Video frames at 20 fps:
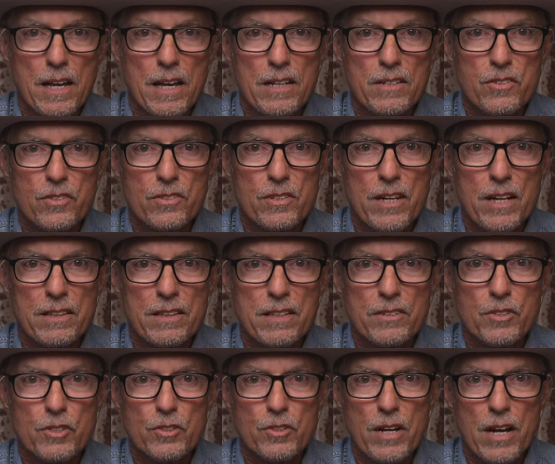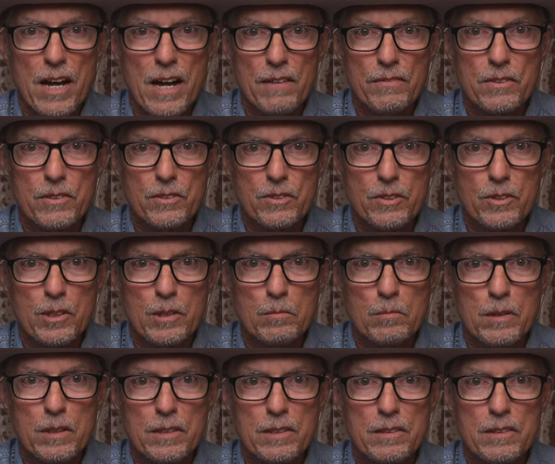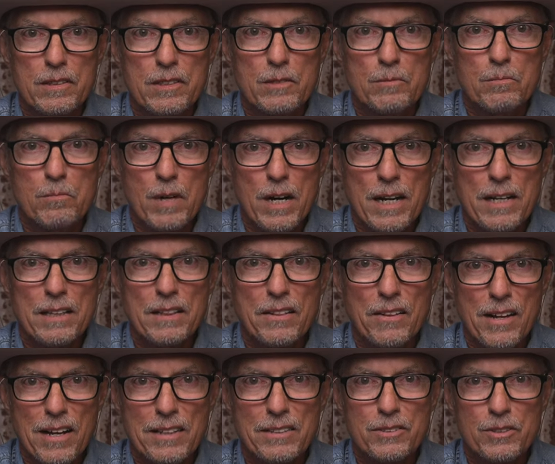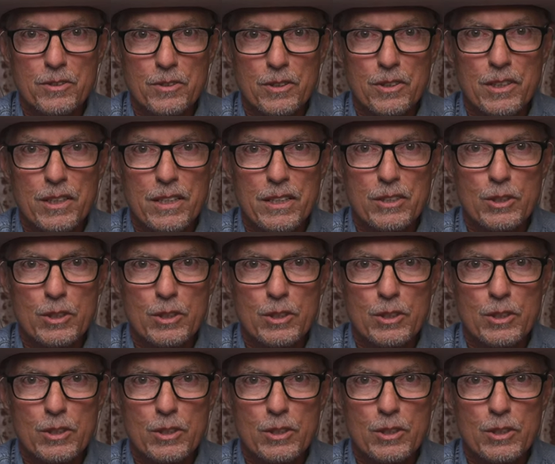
It's not that you have to do it, but you might like doing it,